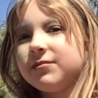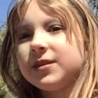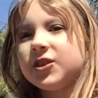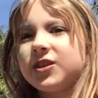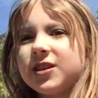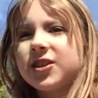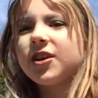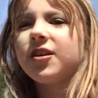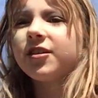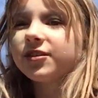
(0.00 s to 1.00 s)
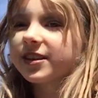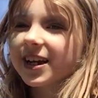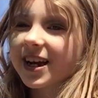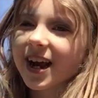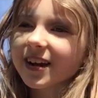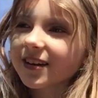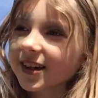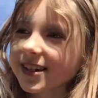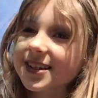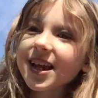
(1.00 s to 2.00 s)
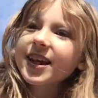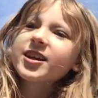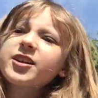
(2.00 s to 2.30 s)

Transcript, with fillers: So? So they kind of, it's like